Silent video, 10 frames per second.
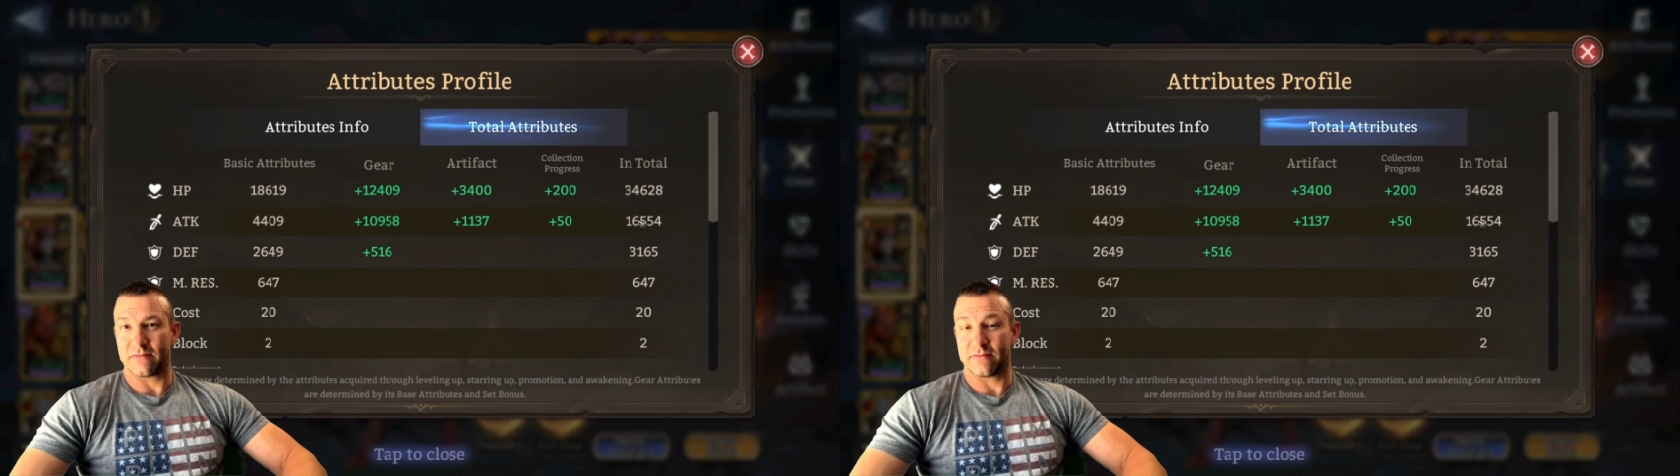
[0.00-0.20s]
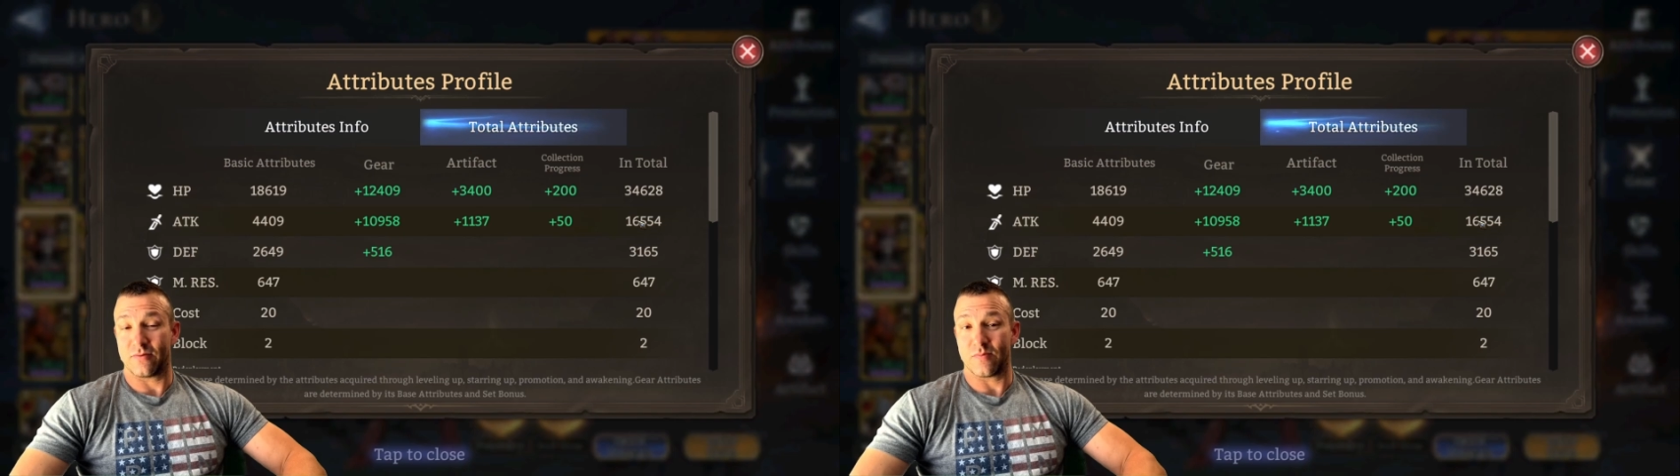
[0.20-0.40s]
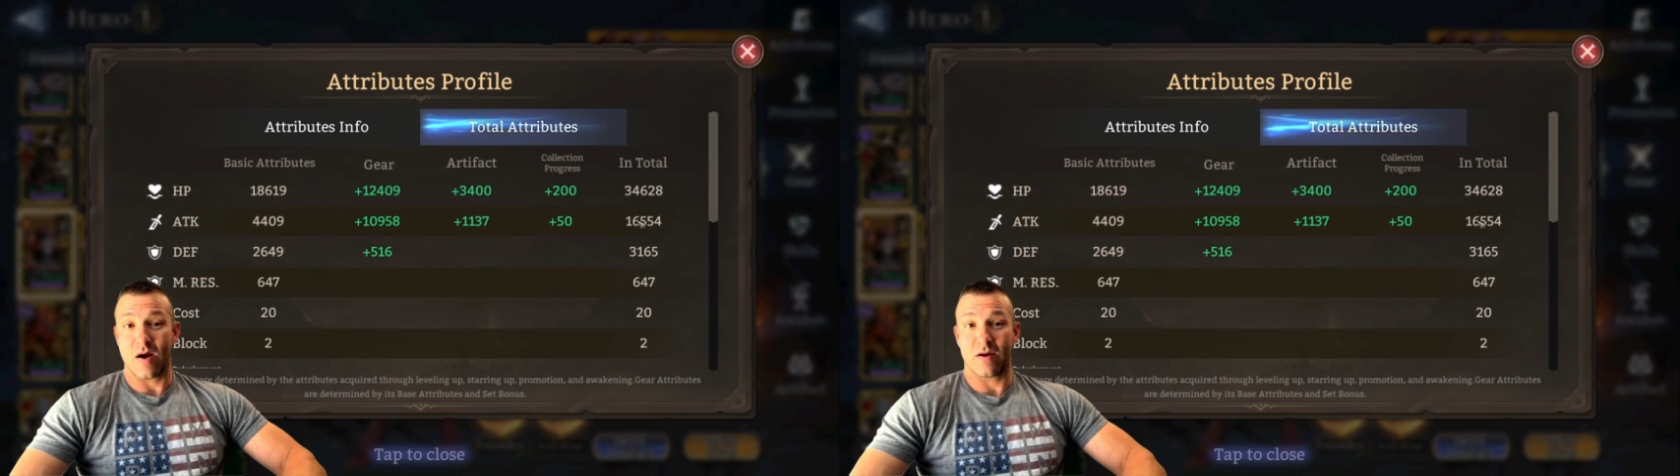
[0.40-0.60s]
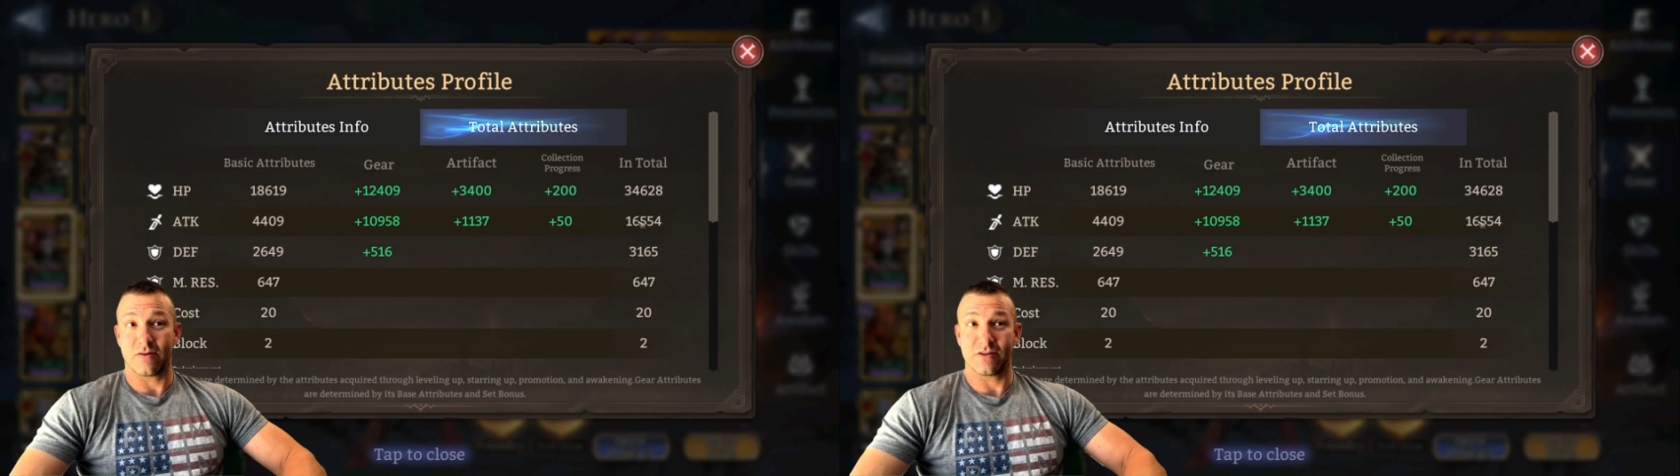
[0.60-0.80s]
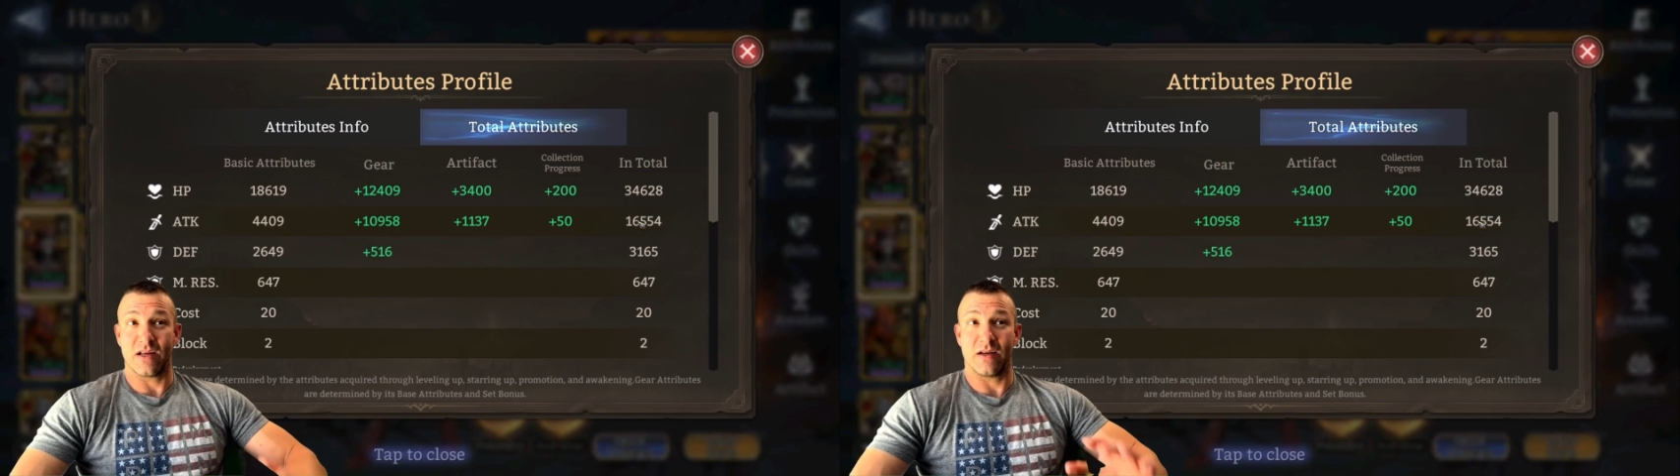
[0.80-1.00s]
From my
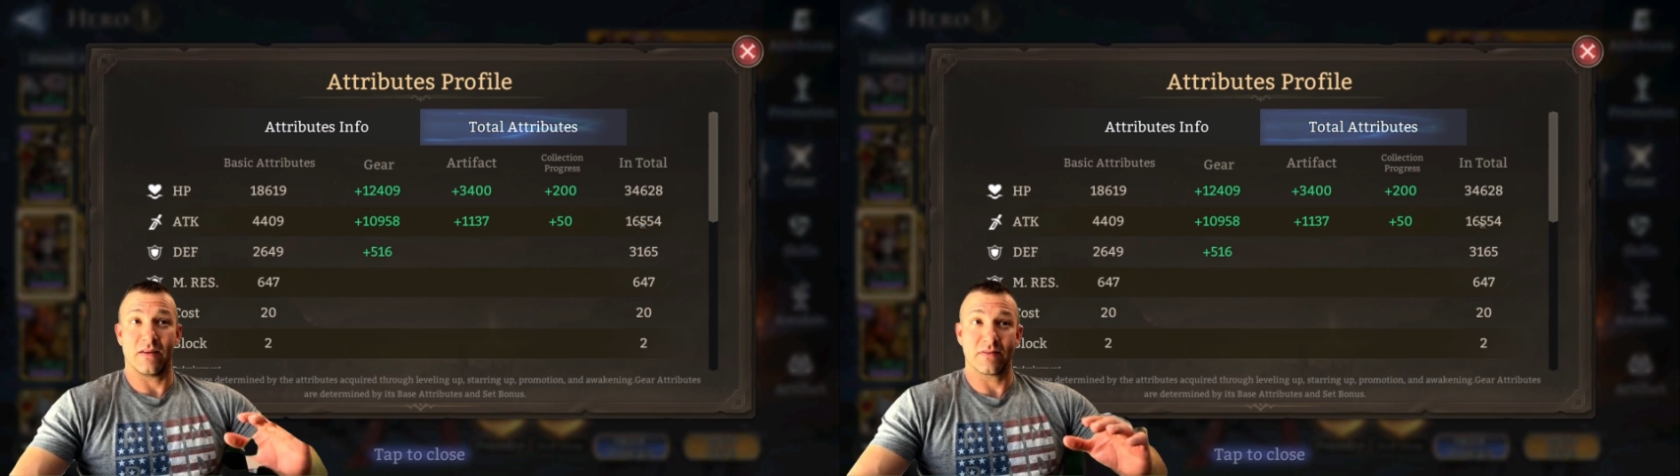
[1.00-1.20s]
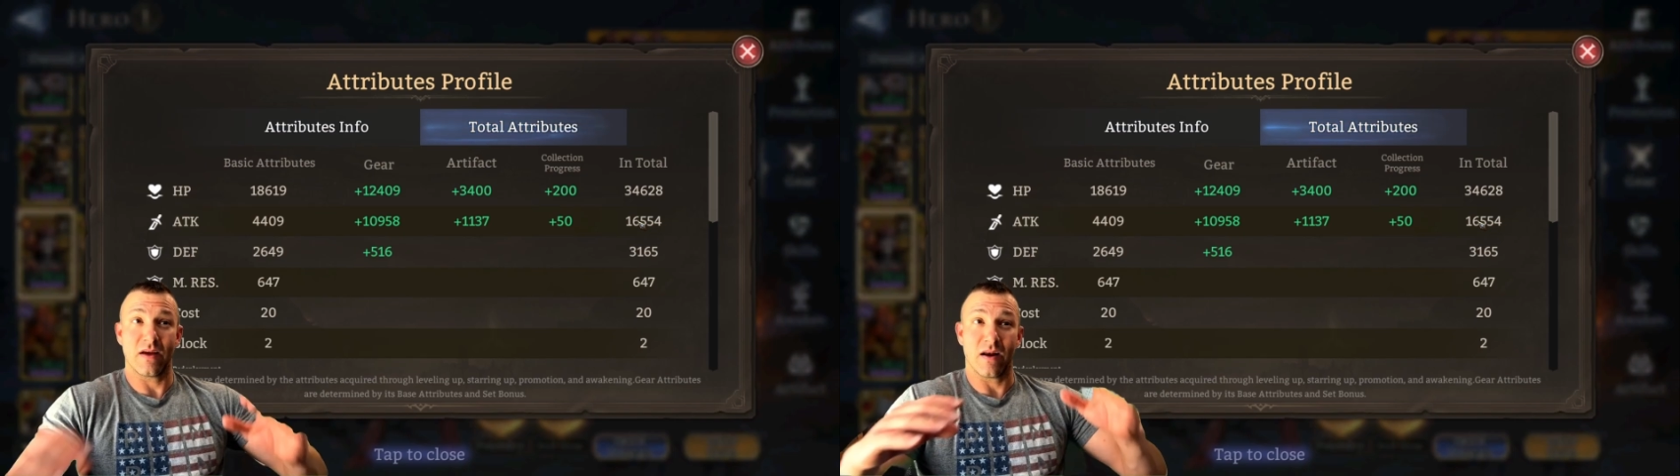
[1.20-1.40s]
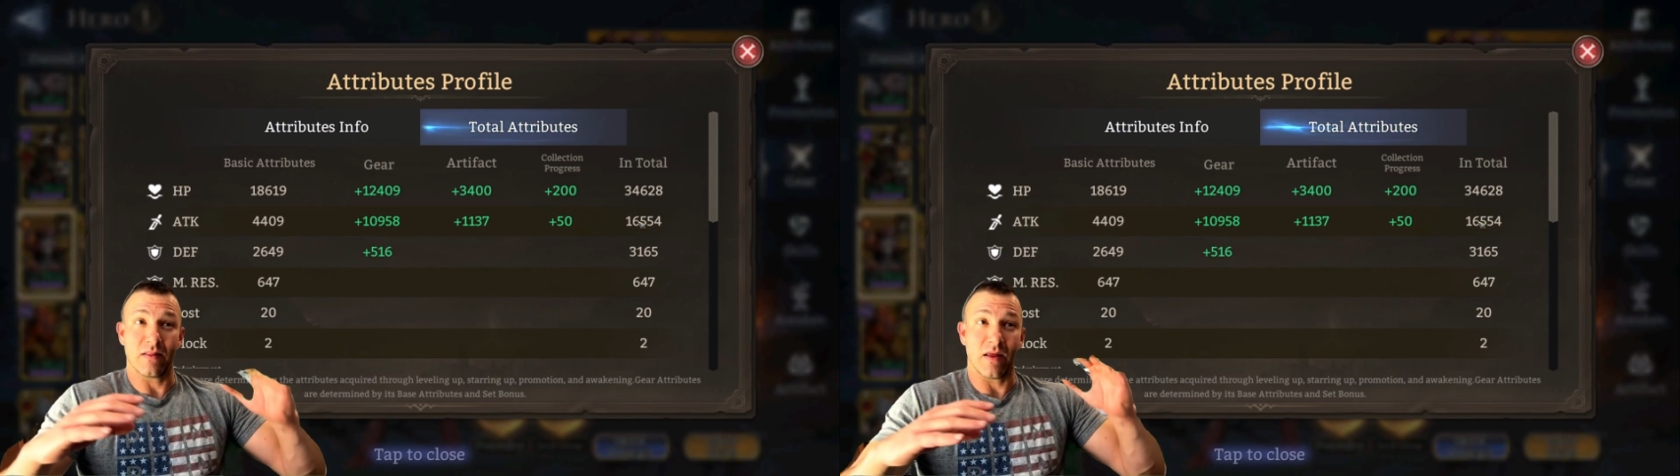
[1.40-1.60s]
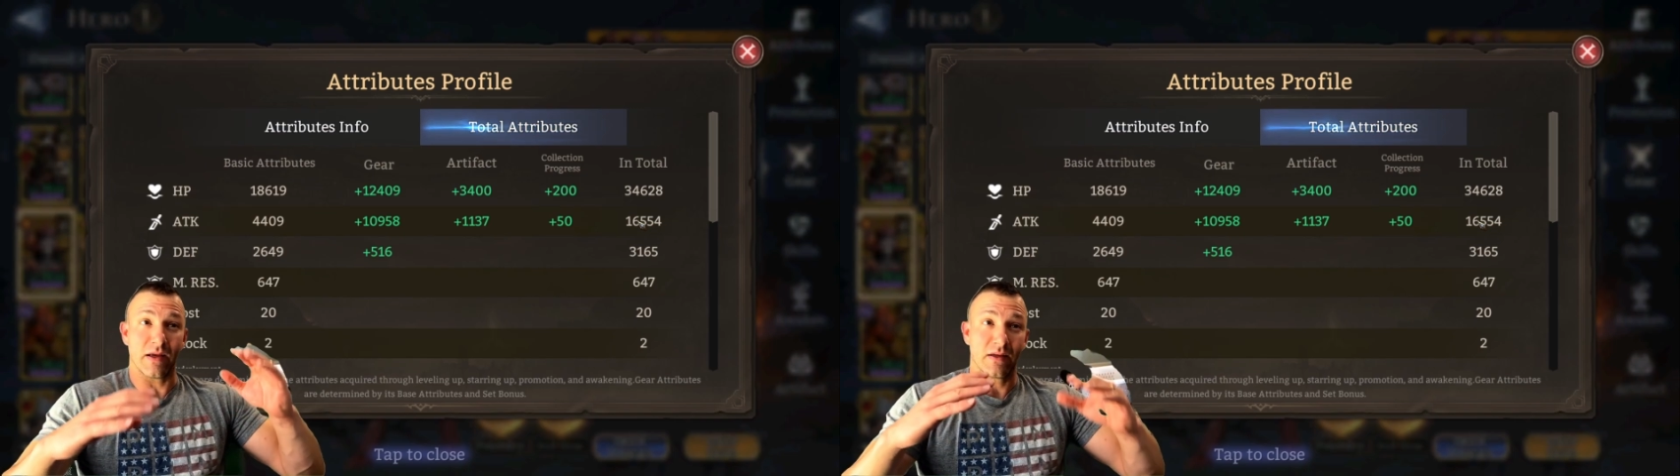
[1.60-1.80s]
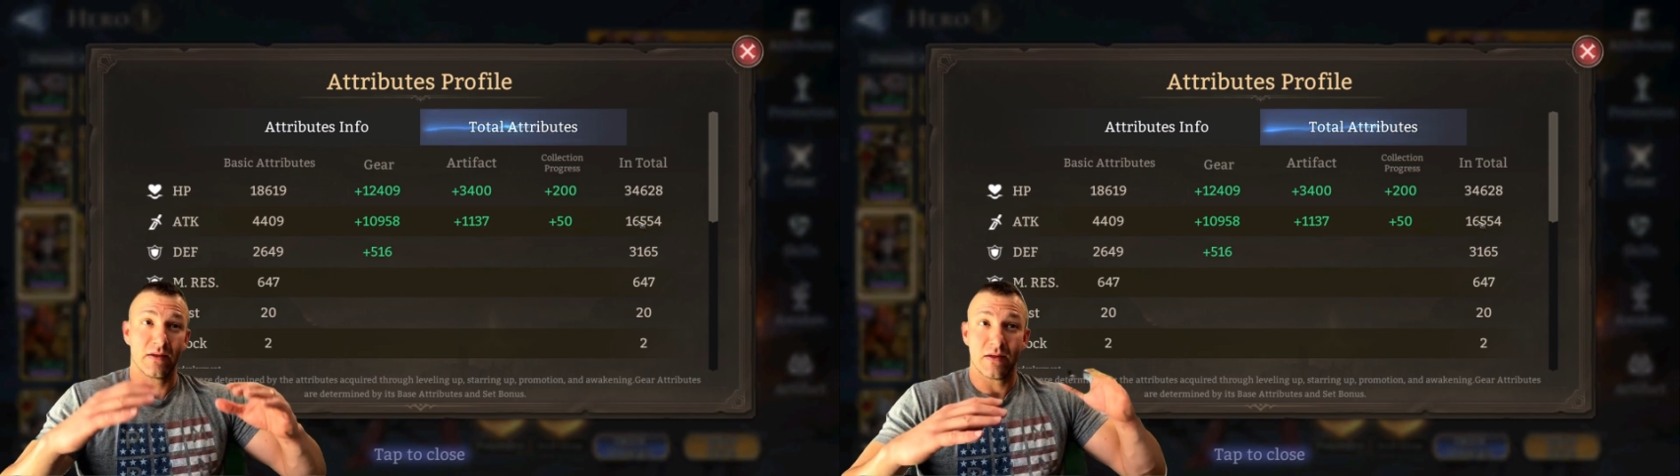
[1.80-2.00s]
understanding, that's kind of like